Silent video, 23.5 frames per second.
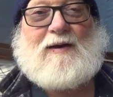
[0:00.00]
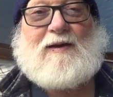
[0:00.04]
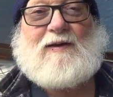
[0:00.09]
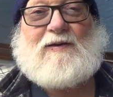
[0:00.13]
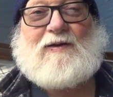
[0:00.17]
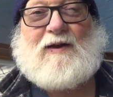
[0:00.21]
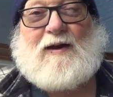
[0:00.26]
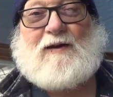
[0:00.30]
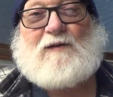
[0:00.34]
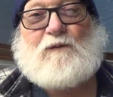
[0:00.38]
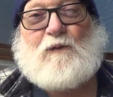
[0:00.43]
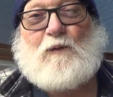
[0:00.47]

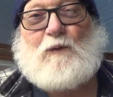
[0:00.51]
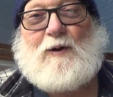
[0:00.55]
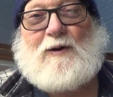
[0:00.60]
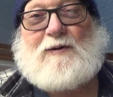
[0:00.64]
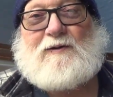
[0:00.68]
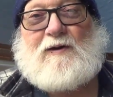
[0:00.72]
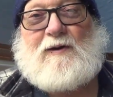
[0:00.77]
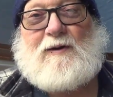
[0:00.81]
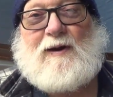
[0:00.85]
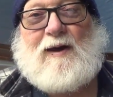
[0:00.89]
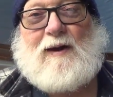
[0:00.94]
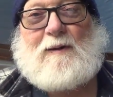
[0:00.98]
Thanks for
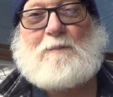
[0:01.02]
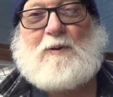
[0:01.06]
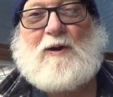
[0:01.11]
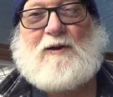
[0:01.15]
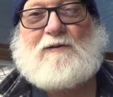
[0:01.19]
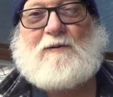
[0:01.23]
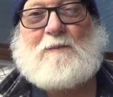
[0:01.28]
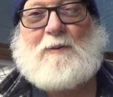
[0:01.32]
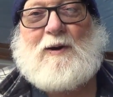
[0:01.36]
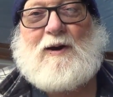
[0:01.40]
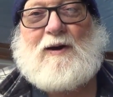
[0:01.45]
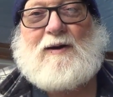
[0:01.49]
watching. God
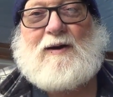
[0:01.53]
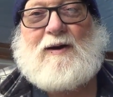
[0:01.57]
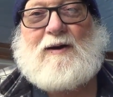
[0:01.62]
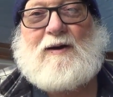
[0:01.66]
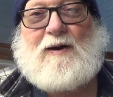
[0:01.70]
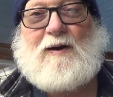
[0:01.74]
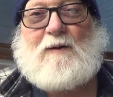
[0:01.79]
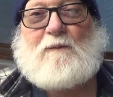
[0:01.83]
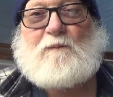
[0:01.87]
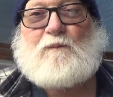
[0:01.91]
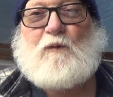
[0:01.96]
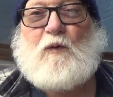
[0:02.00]
bless America and
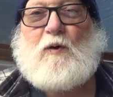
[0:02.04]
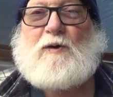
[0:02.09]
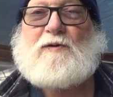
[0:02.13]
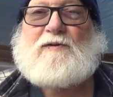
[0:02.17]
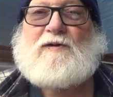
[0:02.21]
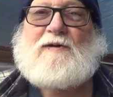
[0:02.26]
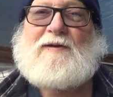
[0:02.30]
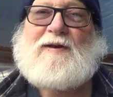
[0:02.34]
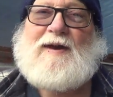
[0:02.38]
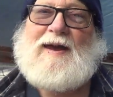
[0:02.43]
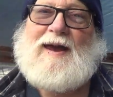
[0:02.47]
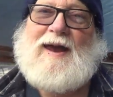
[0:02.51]
Armed
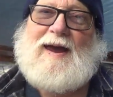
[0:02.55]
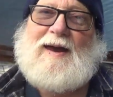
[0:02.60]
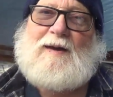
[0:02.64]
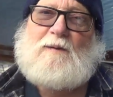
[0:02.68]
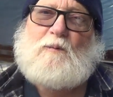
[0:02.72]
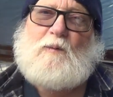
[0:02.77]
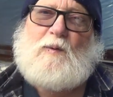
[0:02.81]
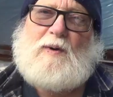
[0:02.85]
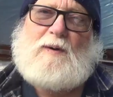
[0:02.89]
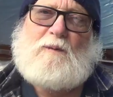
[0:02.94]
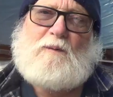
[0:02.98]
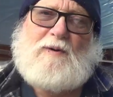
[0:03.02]
Forces.
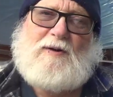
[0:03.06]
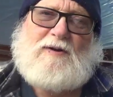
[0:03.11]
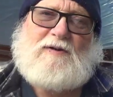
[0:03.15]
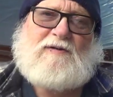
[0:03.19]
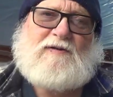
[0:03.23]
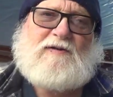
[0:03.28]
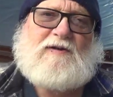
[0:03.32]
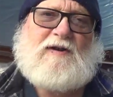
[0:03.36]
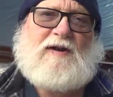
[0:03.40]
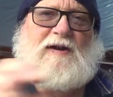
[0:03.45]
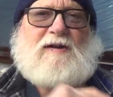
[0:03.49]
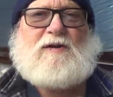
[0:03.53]
And we will
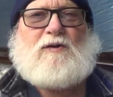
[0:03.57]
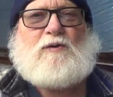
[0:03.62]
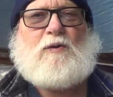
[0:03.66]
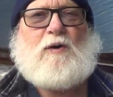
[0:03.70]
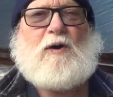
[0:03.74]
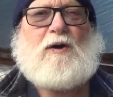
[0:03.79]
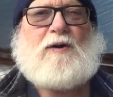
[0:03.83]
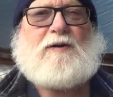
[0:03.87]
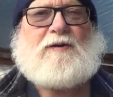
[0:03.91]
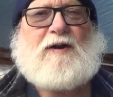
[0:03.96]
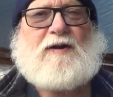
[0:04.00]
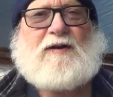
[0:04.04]
see you
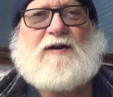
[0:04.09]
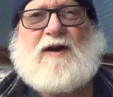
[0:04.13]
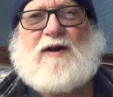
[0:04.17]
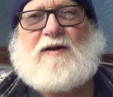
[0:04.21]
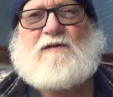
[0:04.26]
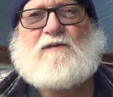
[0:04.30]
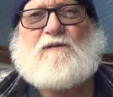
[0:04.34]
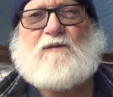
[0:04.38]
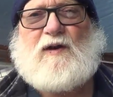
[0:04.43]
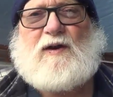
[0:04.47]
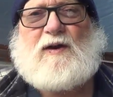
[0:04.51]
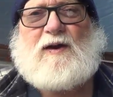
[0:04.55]
on the
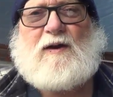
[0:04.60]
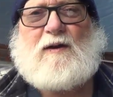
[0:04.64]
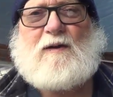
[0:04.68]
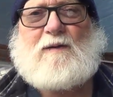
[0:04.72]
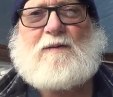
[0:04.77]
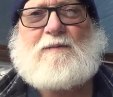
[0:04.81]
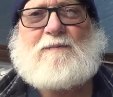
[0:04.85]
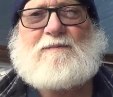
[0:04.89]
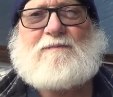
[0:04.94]
next video.